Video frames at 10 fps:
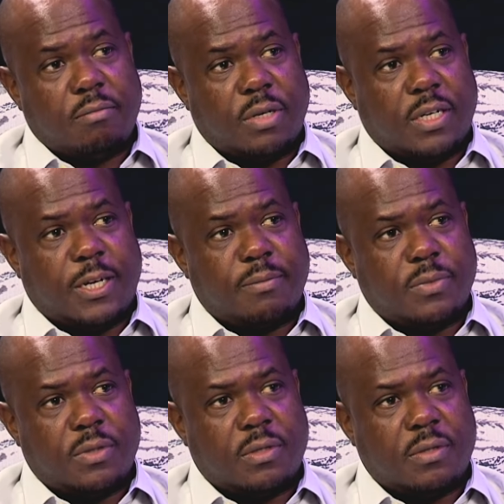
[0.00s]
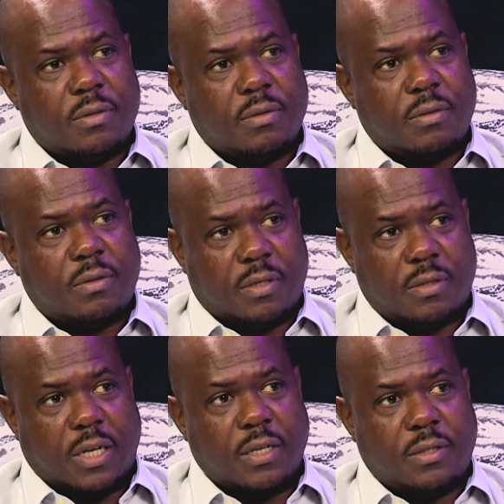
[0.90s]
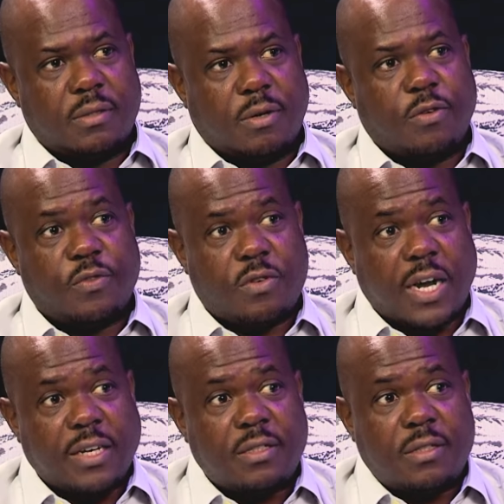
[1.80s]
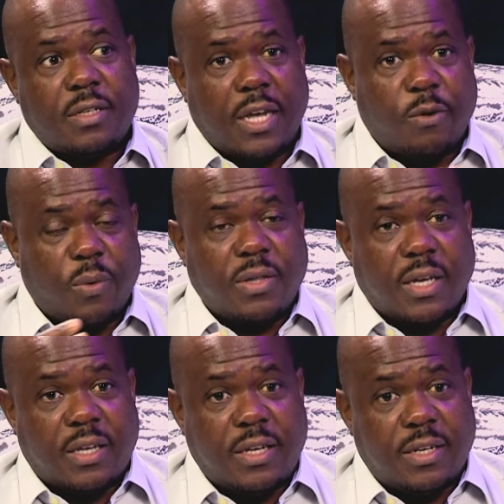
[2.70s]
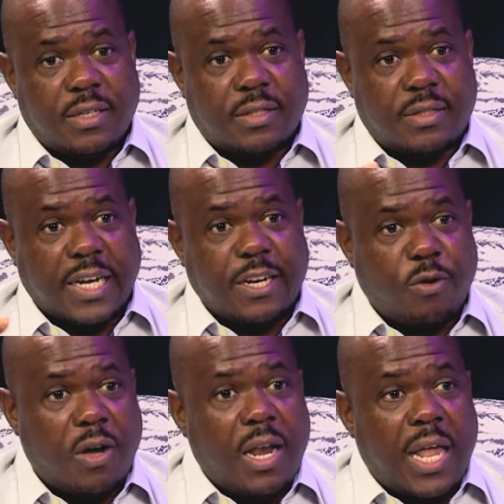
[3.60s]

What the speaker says: becomes the state of Christ and whether he is dead or